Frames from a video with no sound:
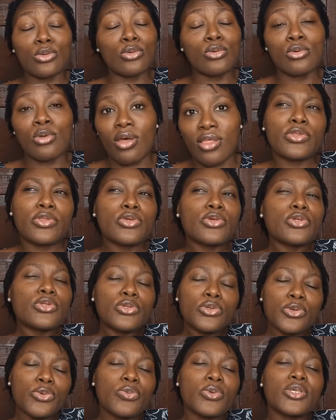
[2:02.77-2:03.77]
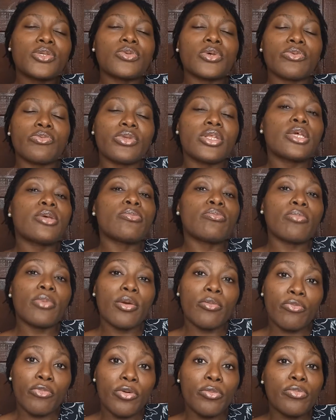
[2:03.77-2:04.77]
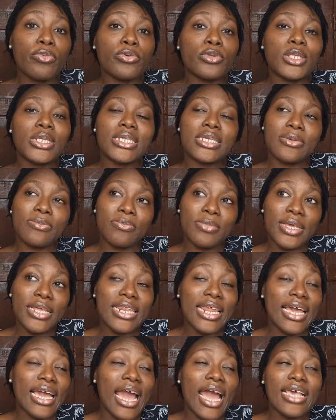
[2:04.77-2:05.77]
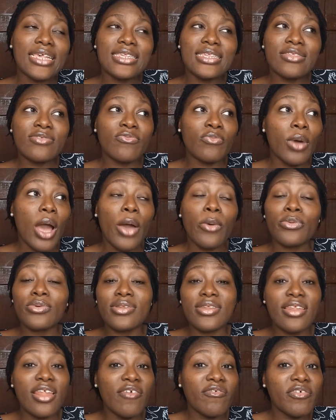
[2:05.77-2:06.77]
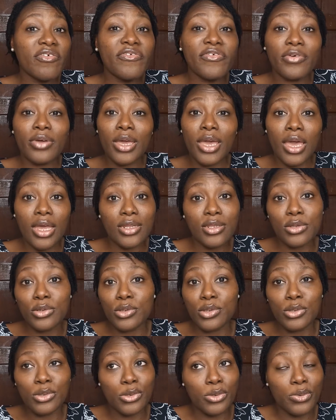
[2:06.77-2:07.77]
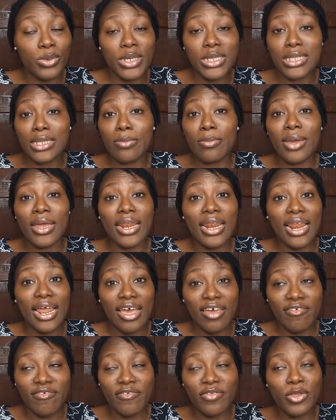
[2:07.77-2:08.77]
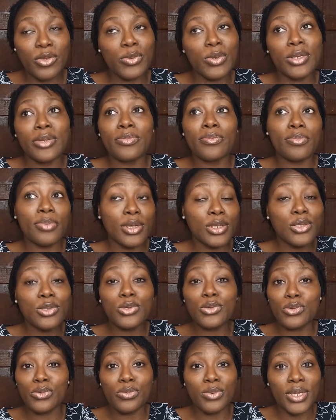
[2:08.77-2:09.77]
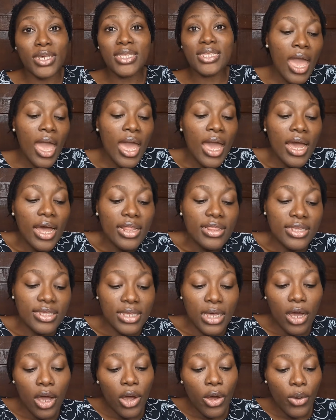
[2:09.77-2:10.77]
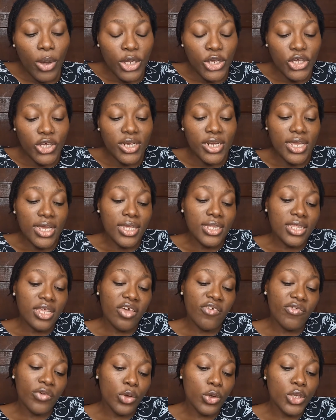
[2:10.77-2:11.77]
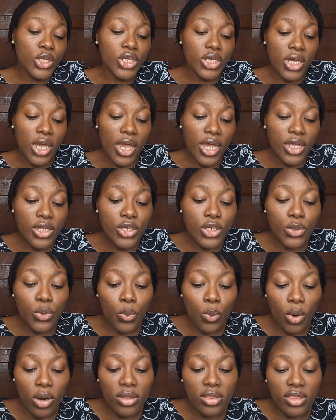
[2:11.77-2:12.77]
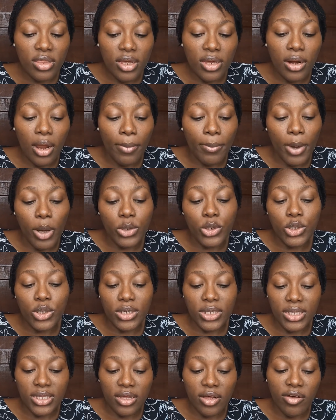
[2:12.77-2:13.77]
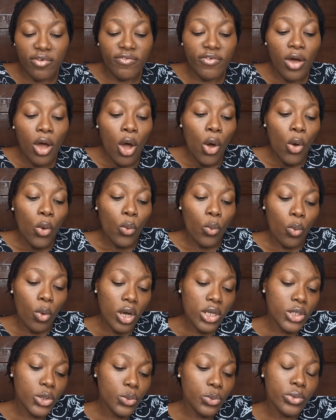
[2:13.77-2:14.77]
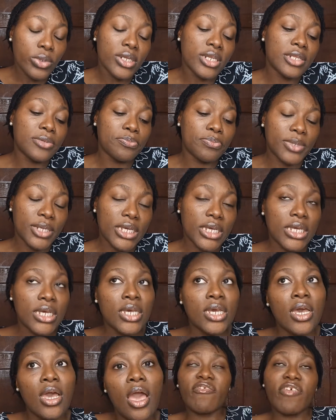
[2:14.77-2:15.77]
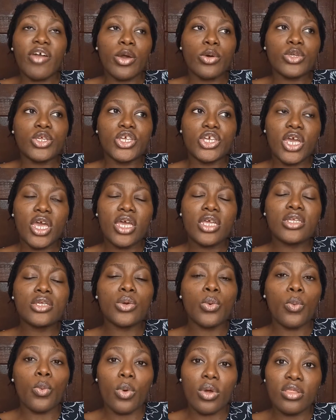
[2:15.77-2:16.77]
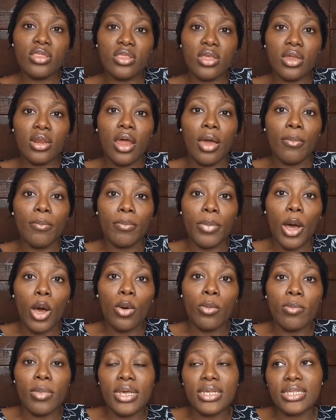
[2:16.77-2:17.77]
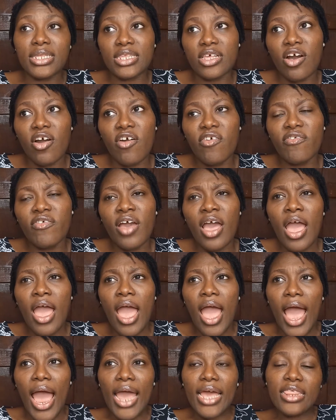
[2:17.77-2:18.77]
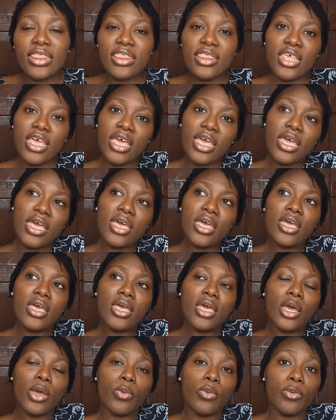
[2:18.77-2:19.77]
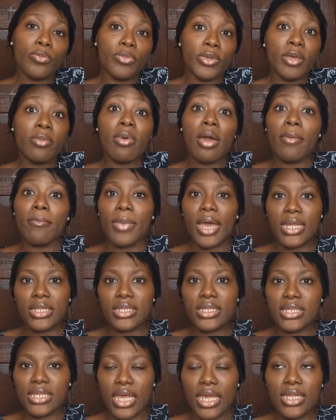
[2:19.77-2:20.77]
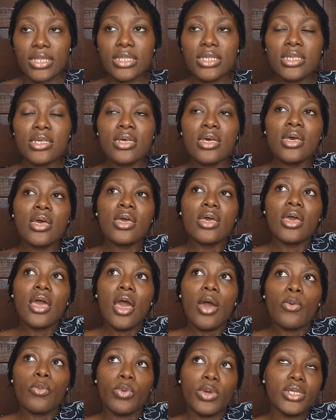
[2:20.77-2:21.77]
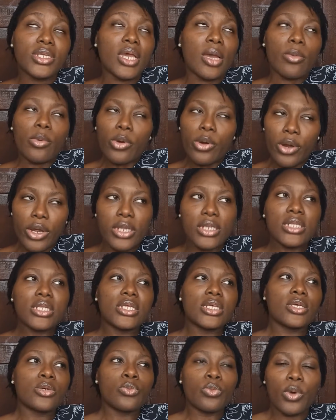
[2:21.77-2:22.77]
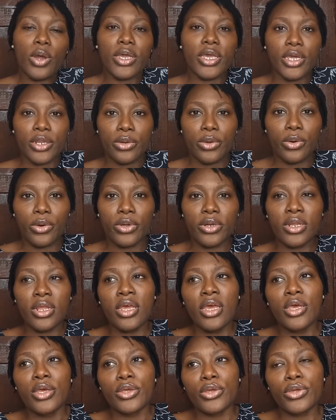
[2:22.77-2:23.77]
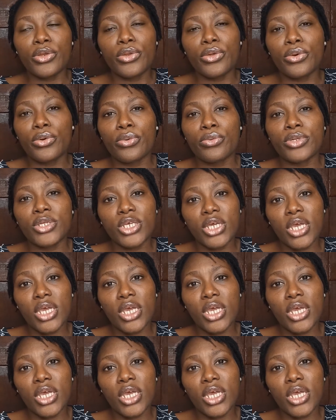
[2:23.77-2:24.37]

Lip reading: nothing. Those 2 weeks were really memorable to me. Like I would never forget those 2 weeks in my life. Those were the best 2 weeks. The second question is, if you could change one thing about yourself, what would it be? If I could change one thing about myself, I think it would be my mindset, which I'm currently working on. You know,